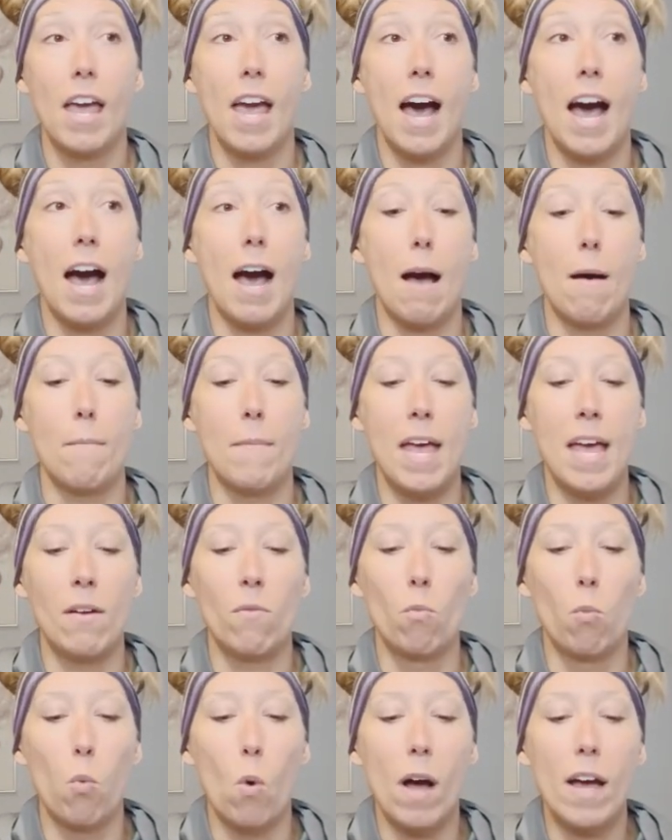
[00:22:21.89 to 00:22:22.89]

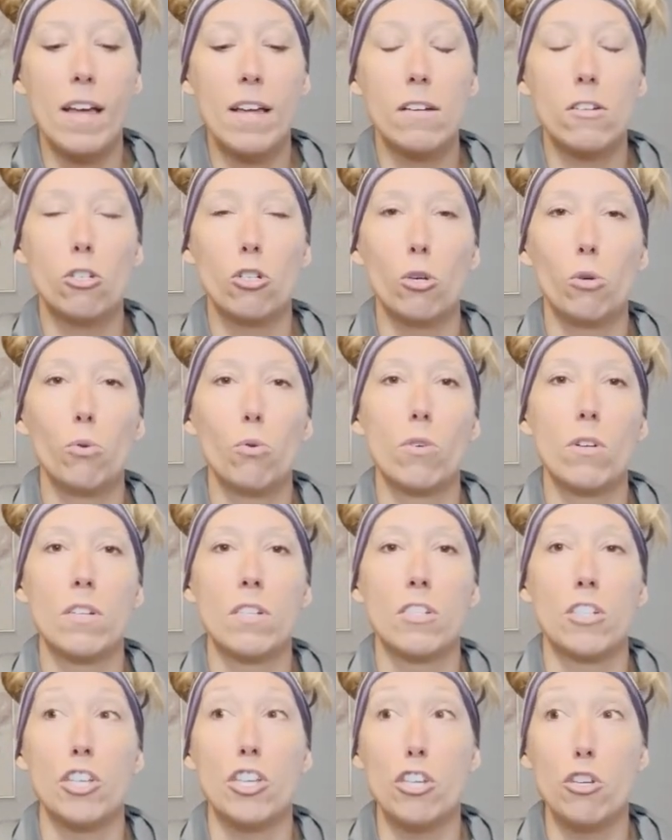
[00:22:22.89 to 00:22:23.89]
and what
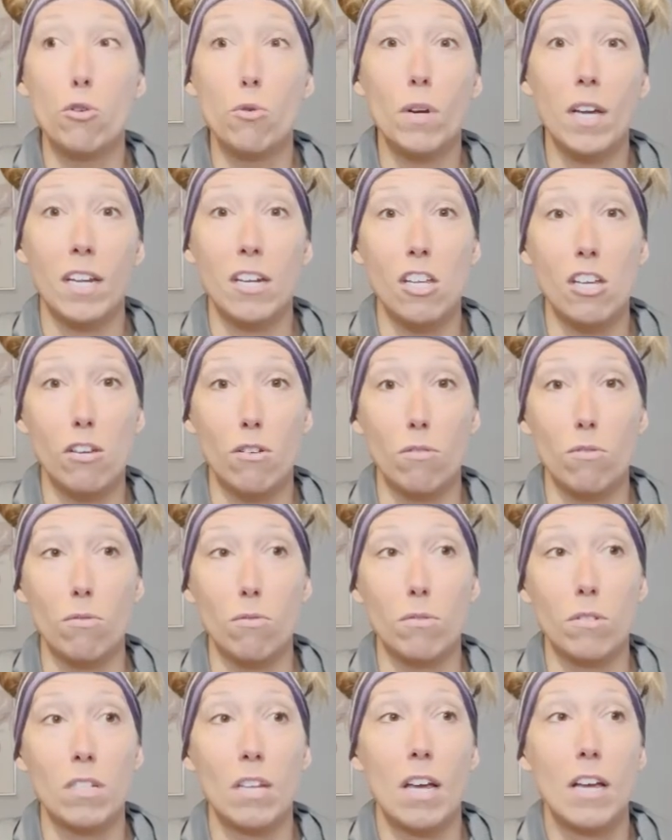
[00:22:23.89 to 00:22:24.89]
tools you can
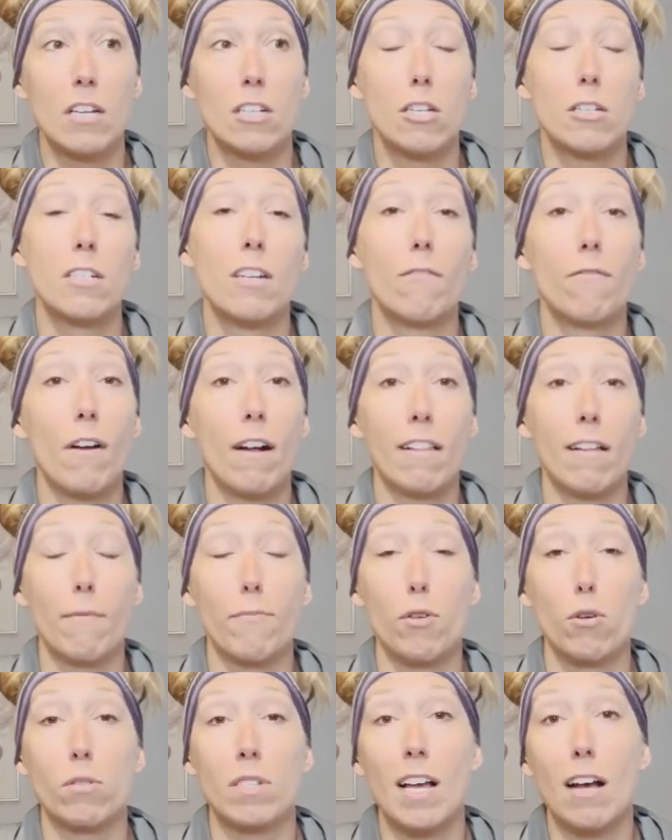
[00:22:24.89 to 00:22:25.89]
use to develop
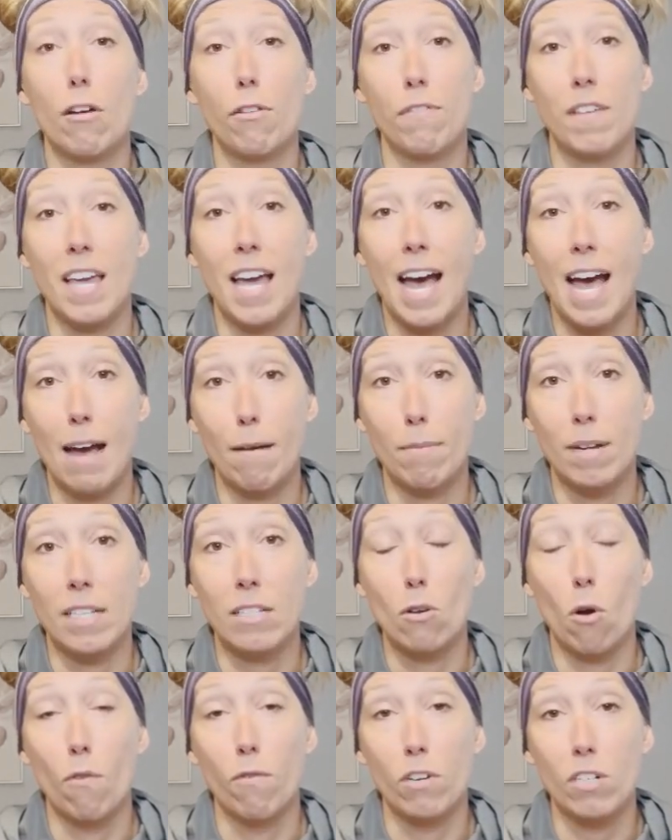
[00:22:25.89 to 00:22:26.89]
those healthy habits
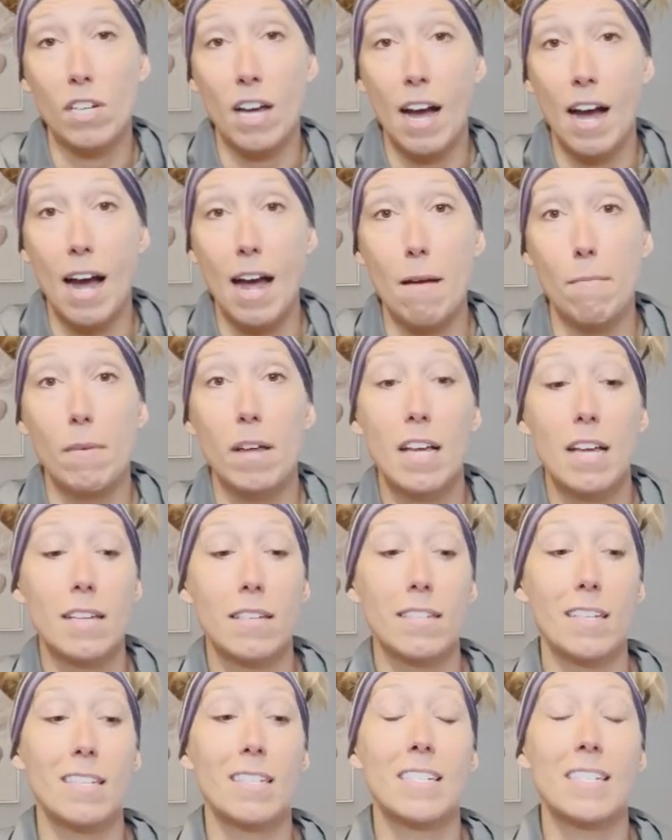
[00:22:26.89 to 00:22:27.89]
over time
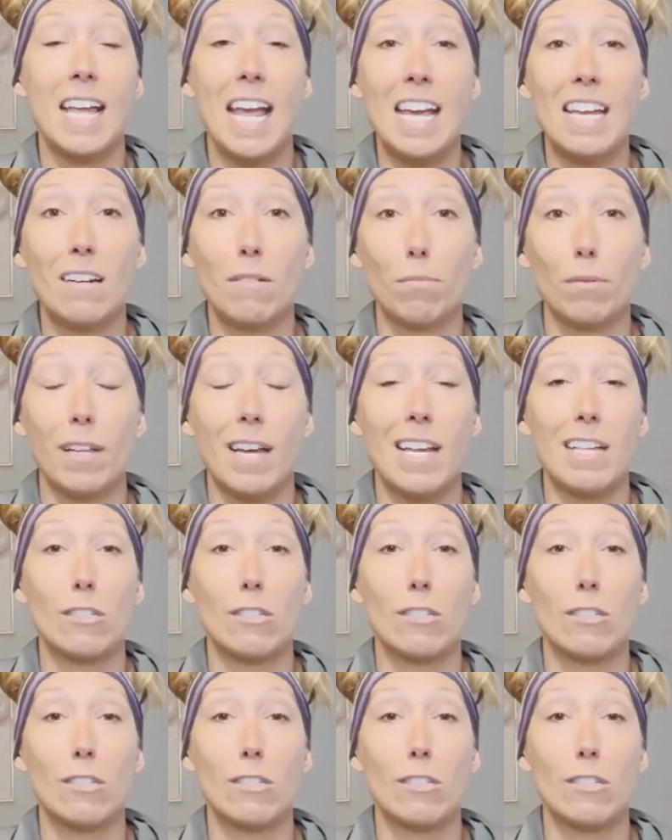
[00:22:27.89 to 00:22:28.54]
sustainably,